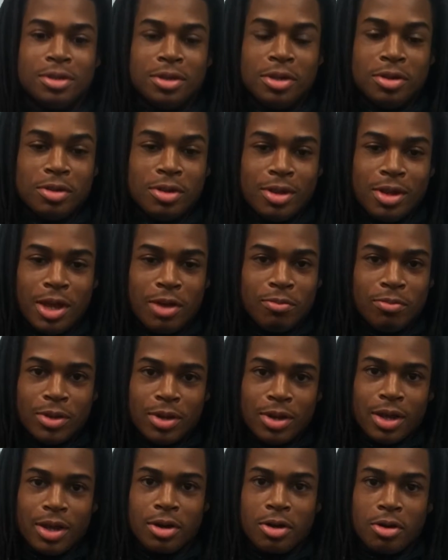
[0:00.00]
It haven't
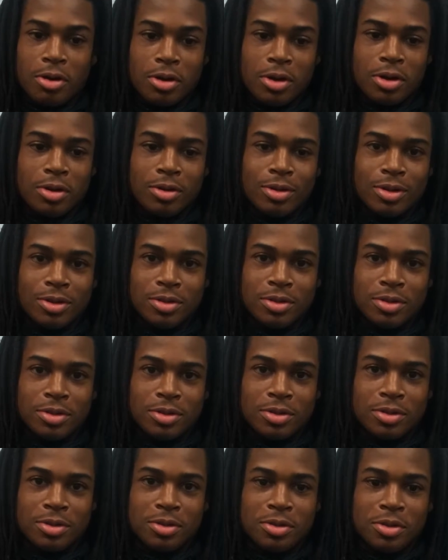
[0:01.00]
been that hard.
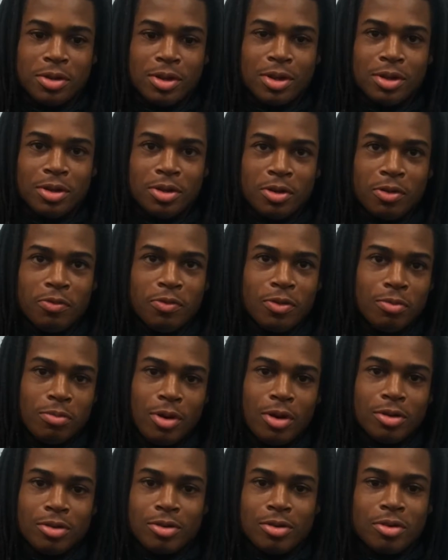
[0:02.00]
Just little
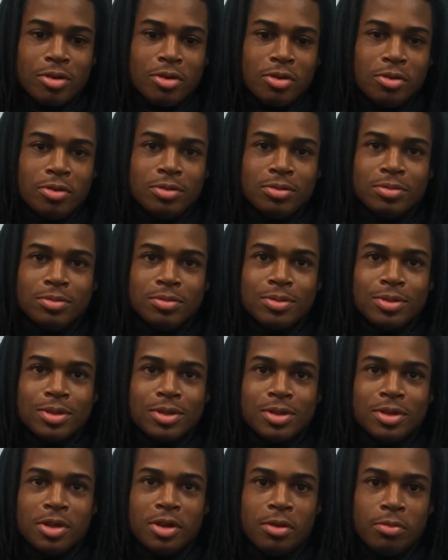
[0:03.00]
football scrum,
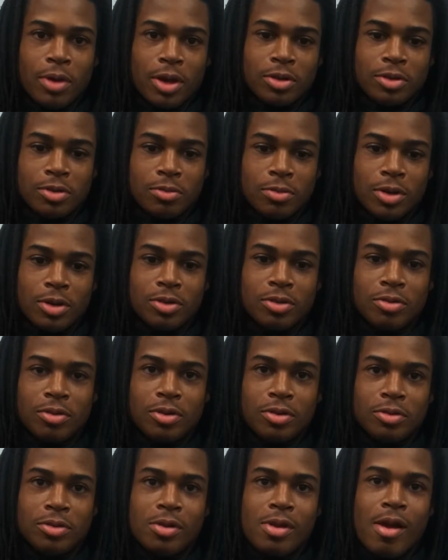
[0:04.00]
uh-huh. basketball scrum.